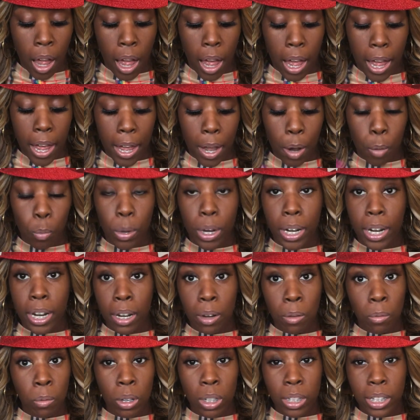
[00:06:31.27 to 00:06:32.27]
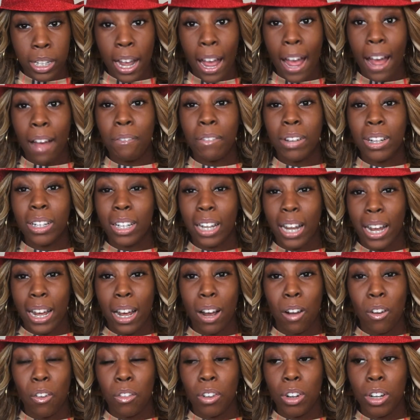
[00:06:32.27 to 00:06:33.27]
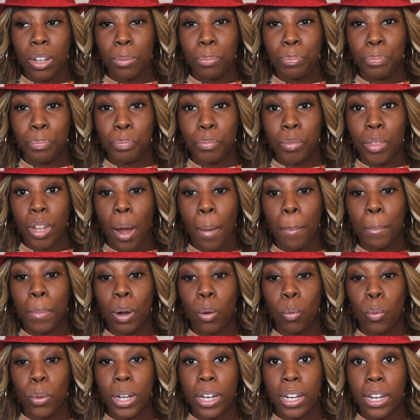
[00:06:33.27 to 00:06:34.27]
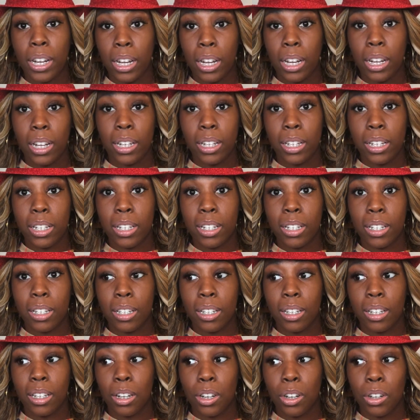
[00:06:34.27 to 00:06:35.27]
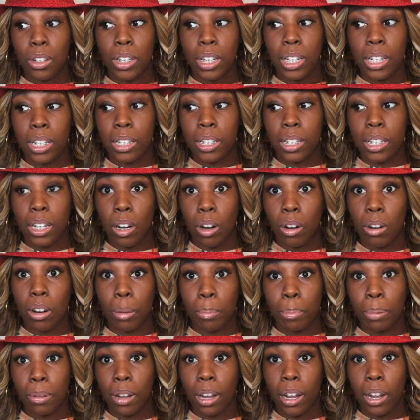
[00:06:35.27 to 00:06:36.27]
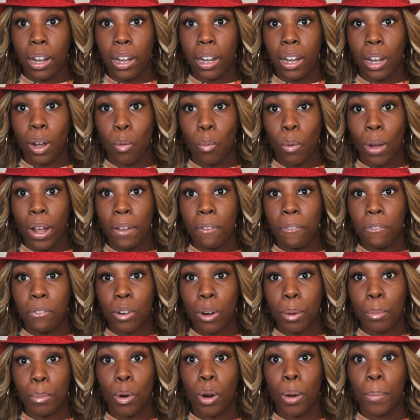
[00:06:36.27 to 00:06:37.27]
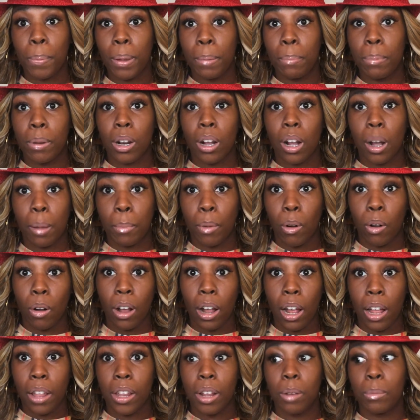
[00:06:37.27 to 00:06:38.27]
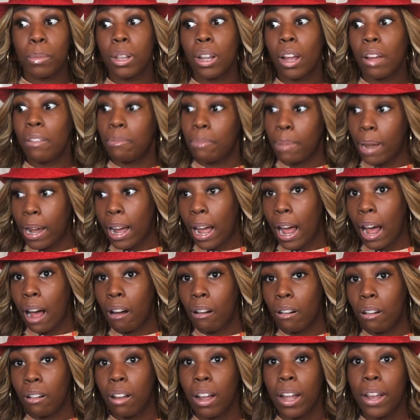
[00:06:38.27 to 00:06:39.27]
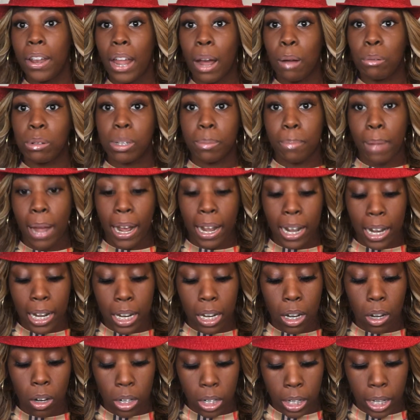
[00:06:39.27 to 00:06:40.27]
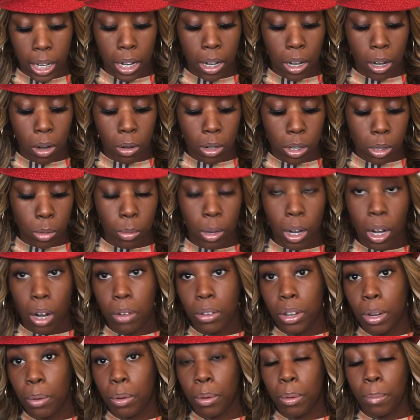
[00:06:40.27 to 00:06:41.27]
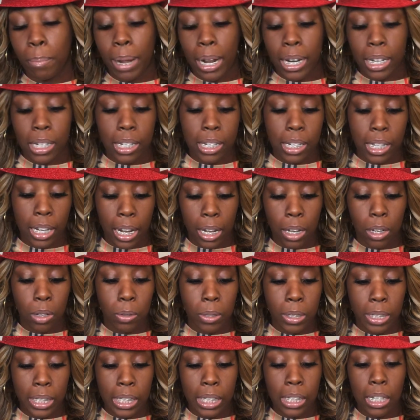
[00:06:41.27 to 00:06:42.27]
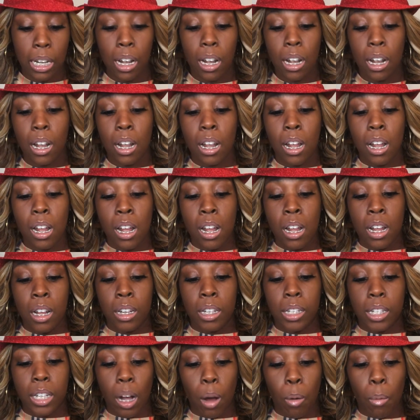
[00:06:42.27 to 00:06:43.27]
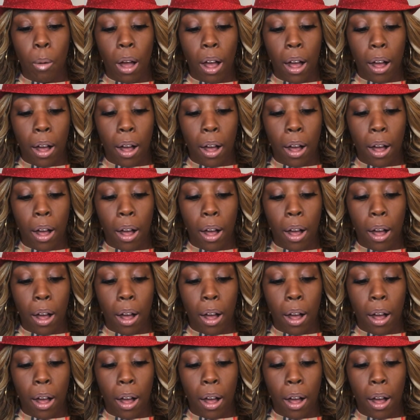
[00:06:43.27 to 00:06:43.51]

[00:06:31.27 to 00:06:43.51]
and we didn't really have a layover, but we did literally sit on the plane and wait for more people to come on, and then we left back out, and that was back in Orlando as well, and then we went back to St. Louis. So